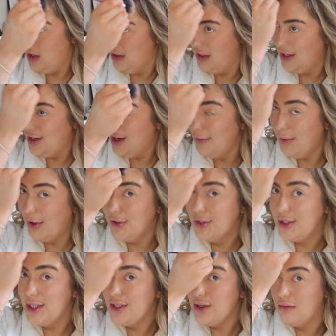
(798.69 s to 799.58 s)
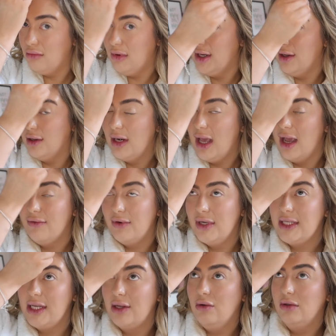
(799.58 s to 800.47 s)
I think I posted a reel
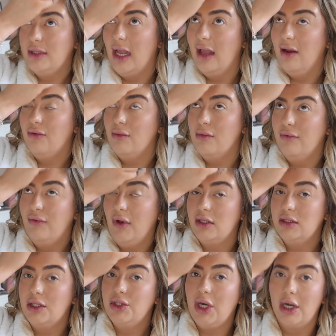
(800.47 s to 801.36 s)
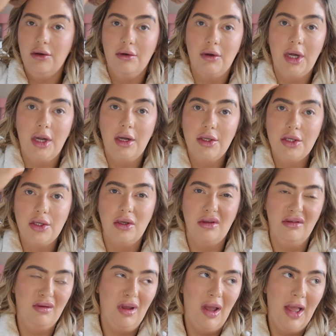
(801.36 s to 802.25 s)
every single day from the 1st of January
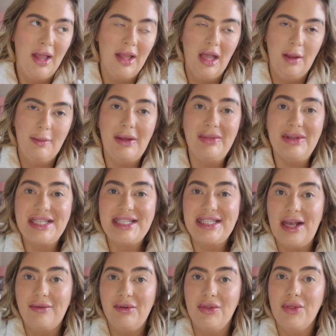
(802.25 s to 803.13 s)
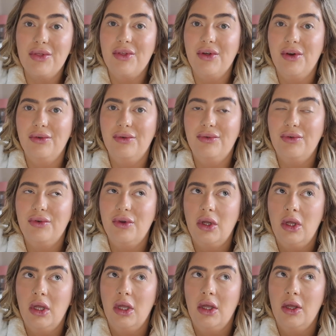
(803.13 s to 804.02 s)
to about the 7th of
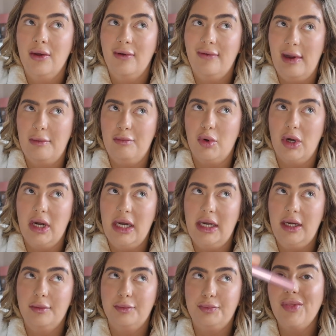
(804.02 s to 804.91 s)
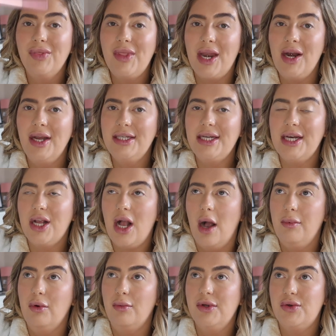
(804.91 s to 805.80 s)
February. Then I did a
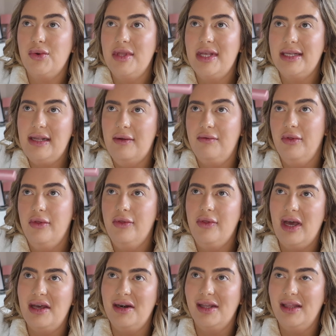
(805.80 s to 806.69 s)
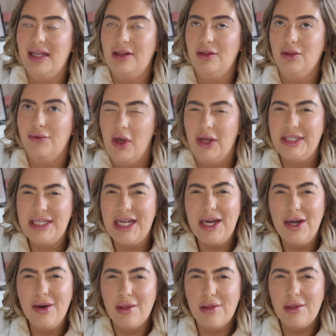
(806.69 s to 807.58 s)
couple between the 7th and I think the
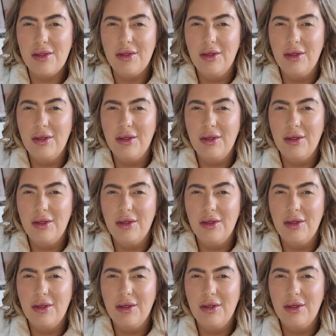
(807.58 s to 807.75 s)
13th.